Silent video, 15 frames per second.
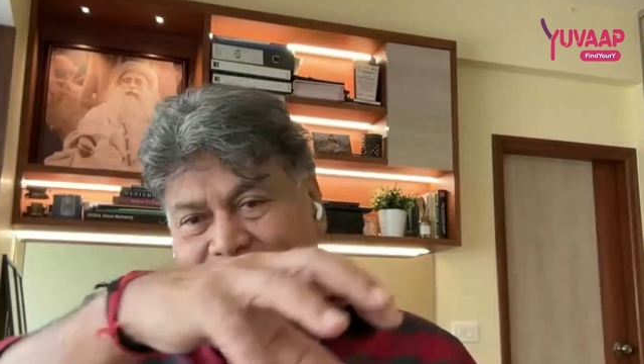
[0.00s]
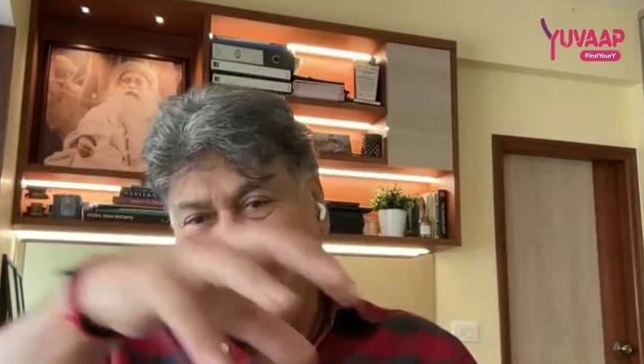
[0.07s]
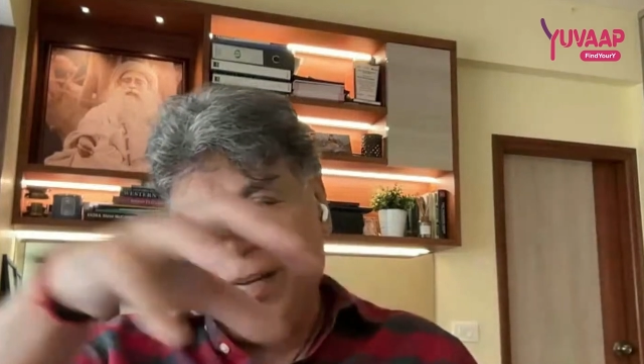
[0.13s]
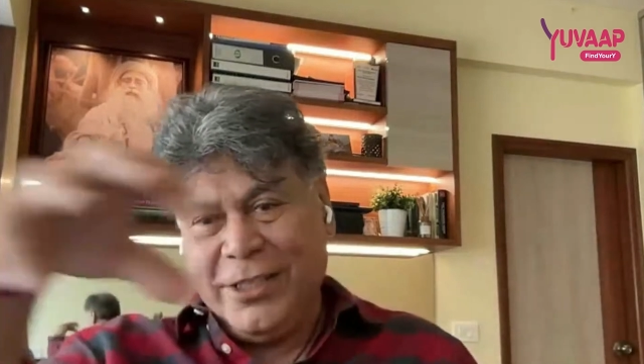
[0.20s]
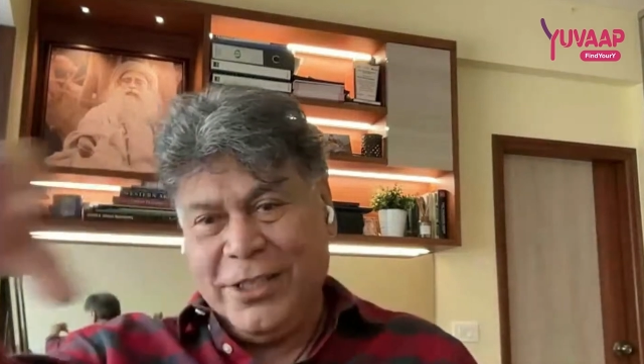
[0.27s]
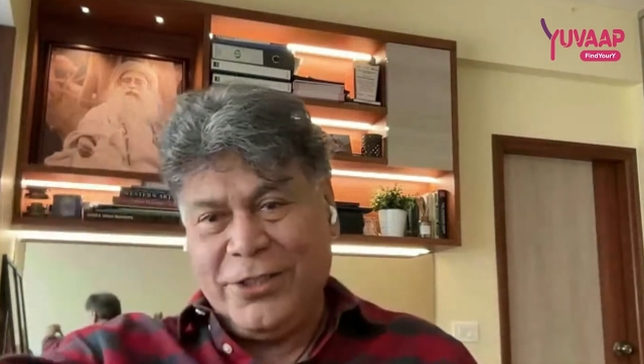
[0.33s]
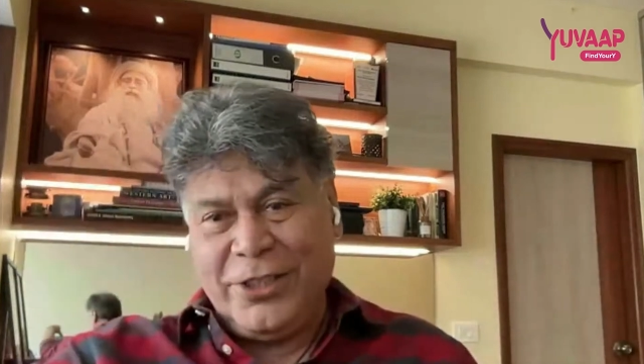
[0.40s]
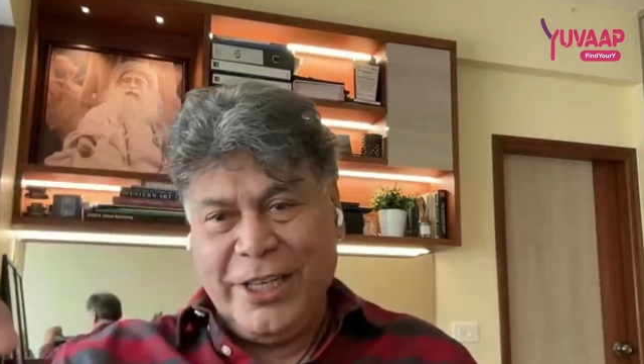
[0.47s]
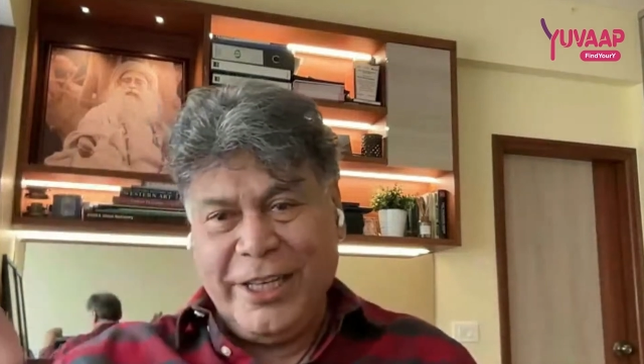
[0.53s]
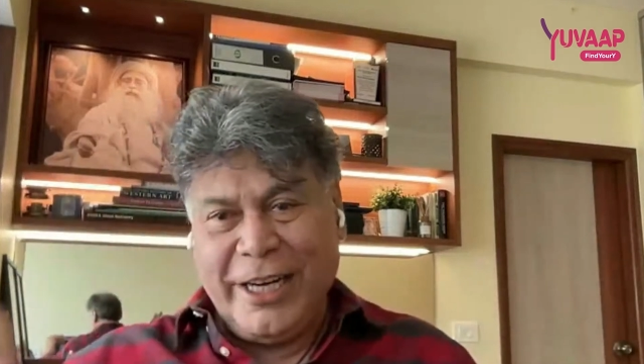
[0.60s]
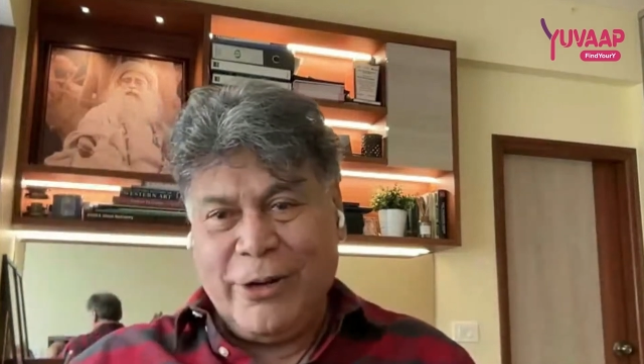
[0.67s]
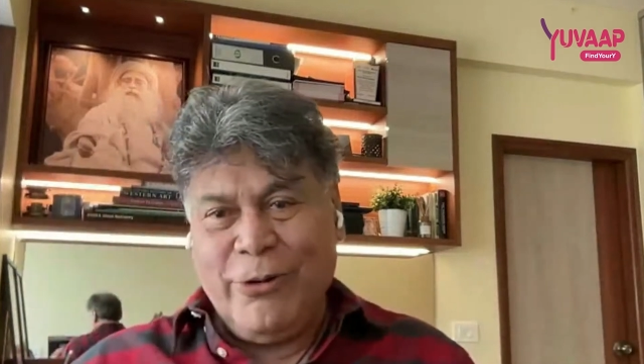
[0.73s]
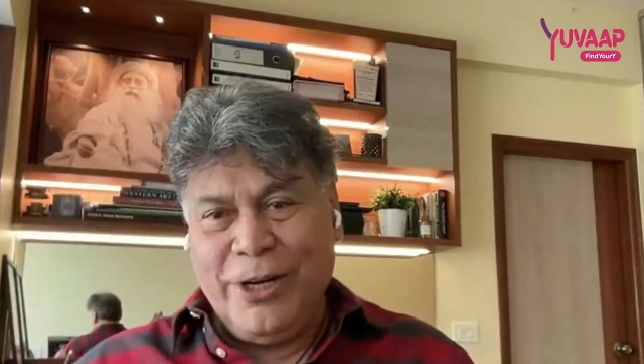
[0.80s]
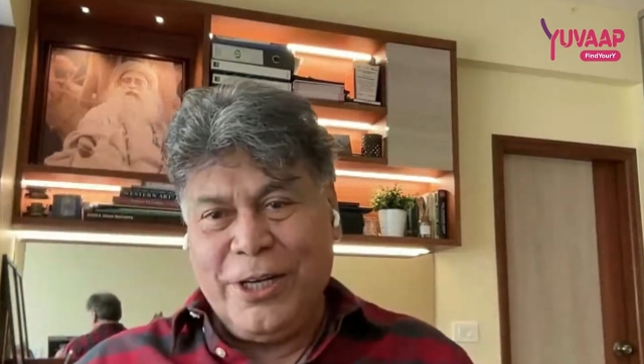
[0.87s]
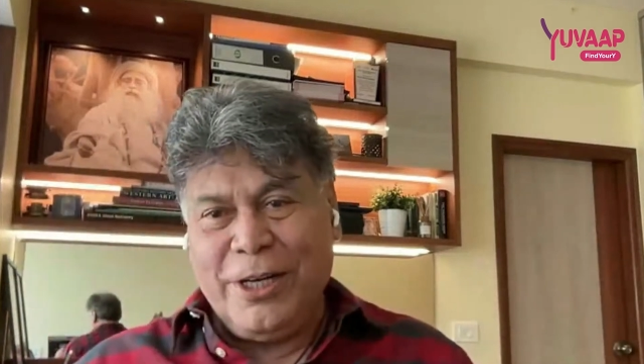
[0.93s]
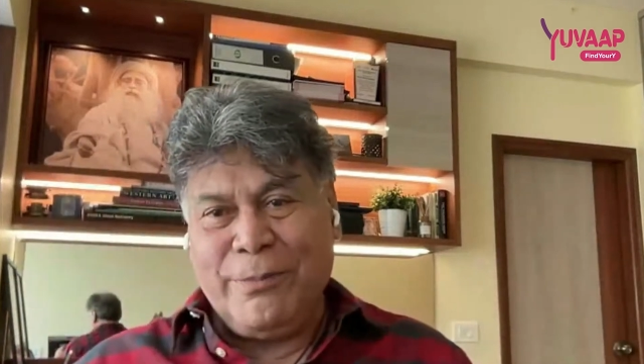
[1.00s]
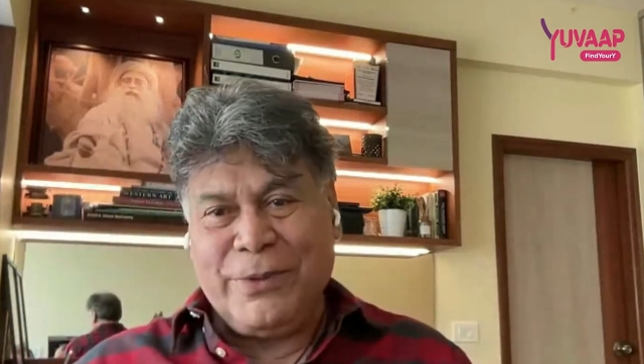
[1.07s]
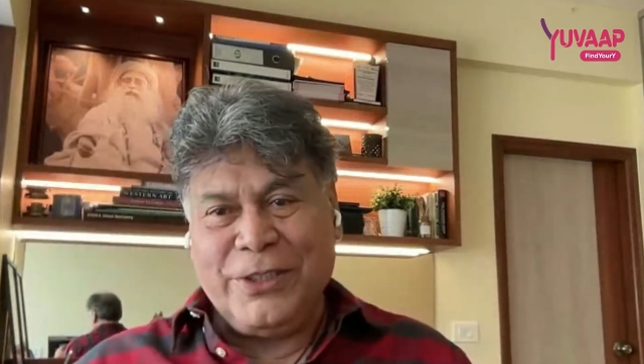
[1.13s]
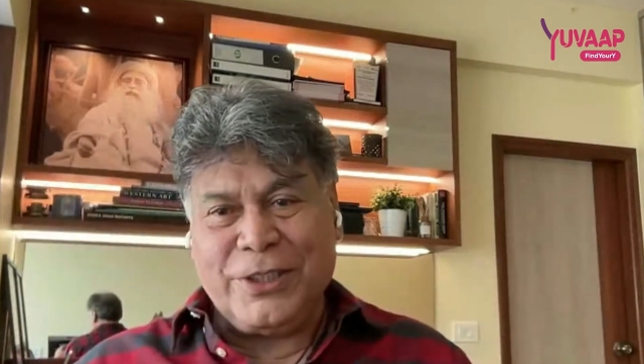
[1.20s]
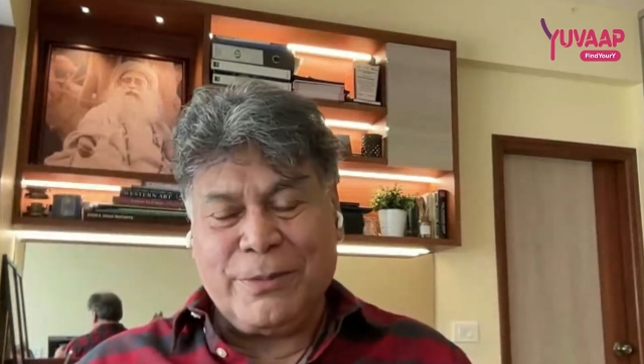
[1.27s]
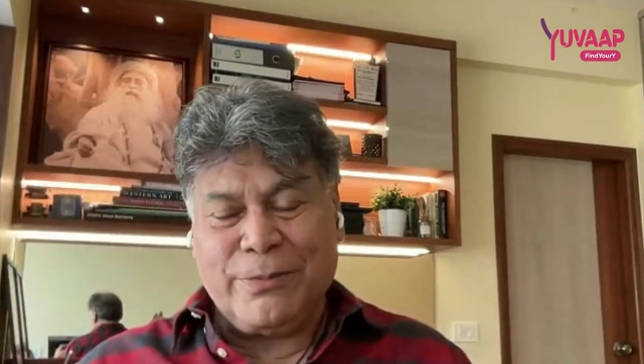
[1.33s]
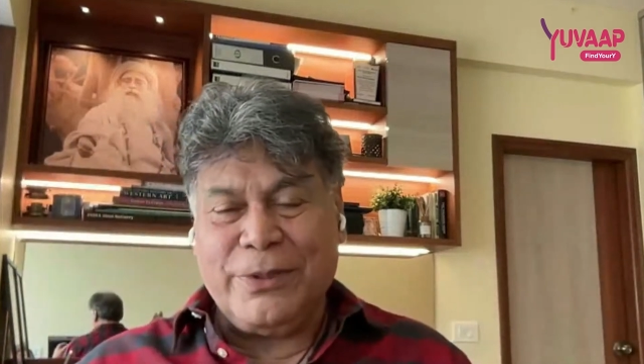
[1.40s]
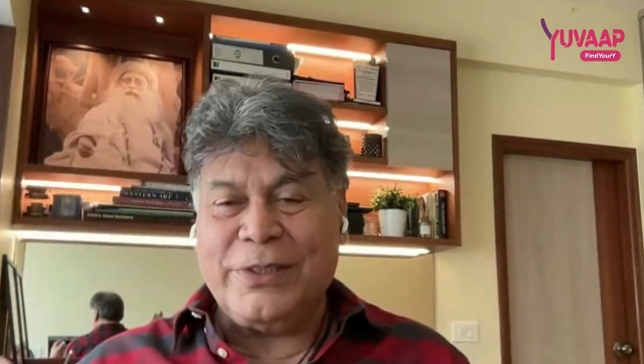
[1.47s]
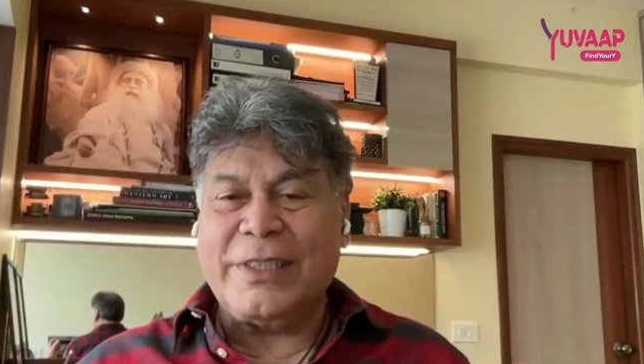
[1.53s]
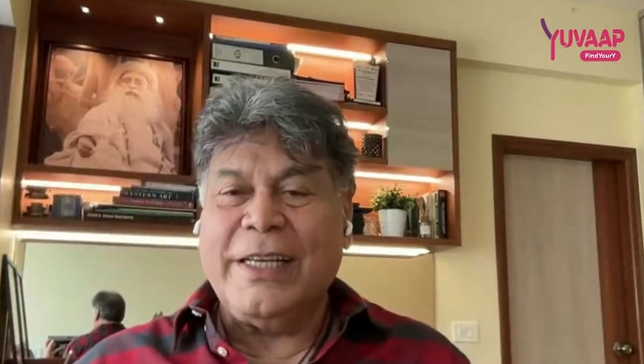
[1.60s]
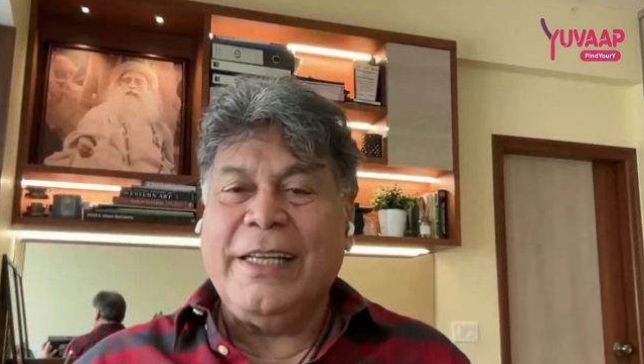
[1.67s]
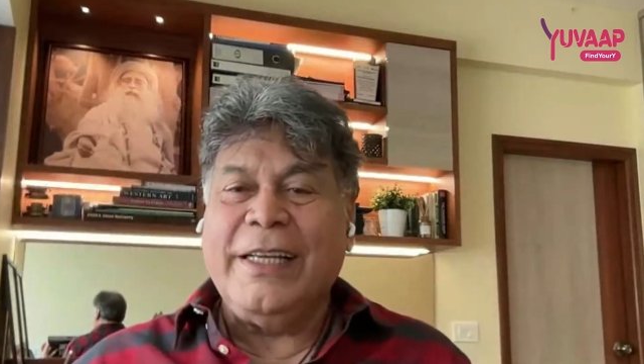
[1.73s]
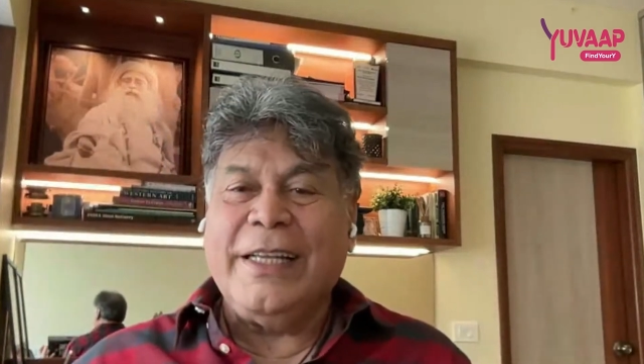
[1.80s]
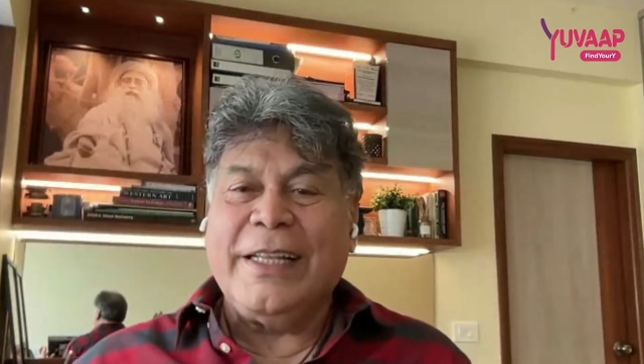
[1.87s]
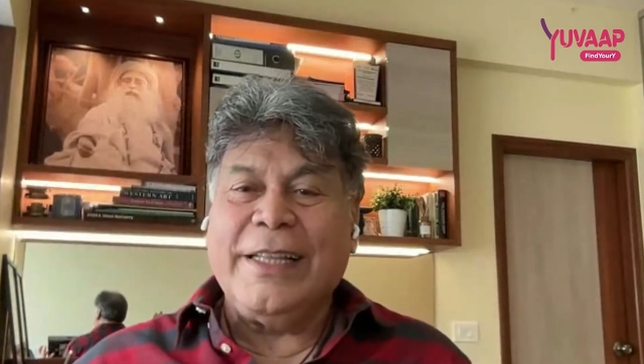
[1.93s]
these are the 3 regulatory
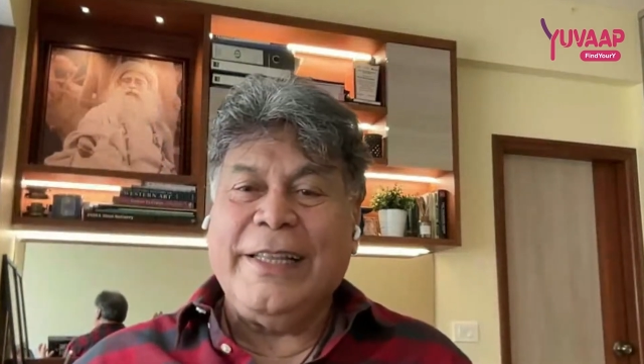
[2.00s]
principles,